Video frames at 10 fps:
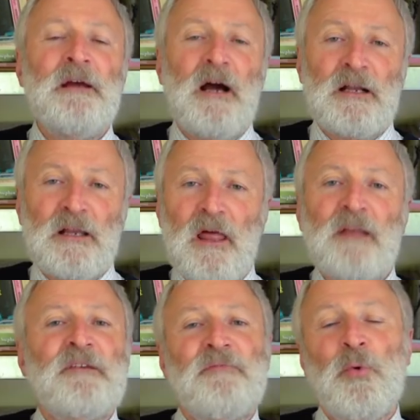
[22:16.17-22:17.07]
a
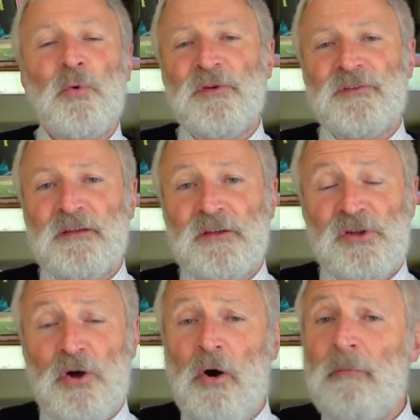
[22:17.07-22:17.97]
glut of orders in the
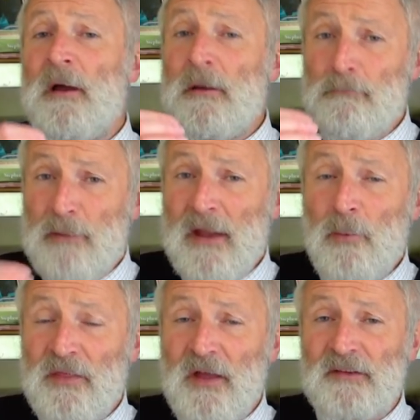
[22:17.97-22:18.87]
shop bear
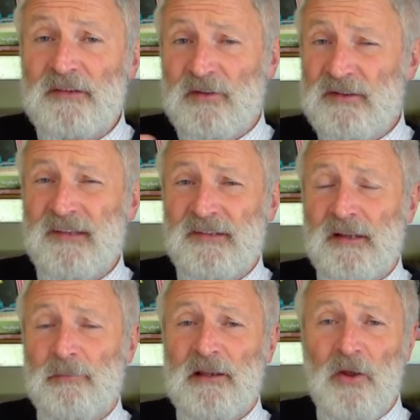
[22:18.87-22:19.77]
with us if it takes a
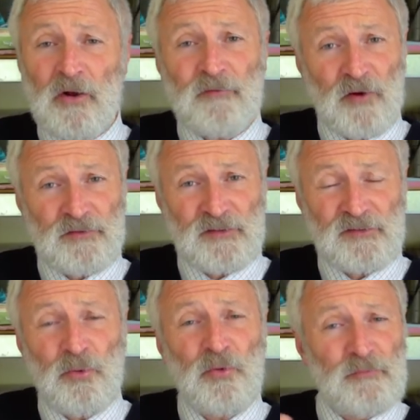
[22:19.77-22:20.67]
little bit longer for us to
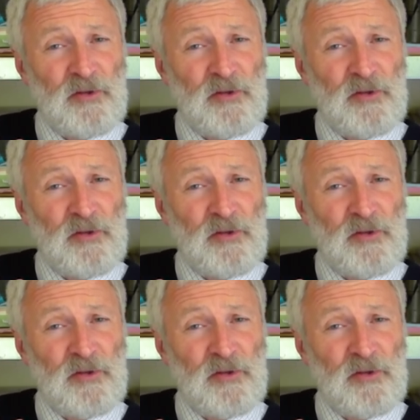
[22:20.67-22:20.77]
sort them.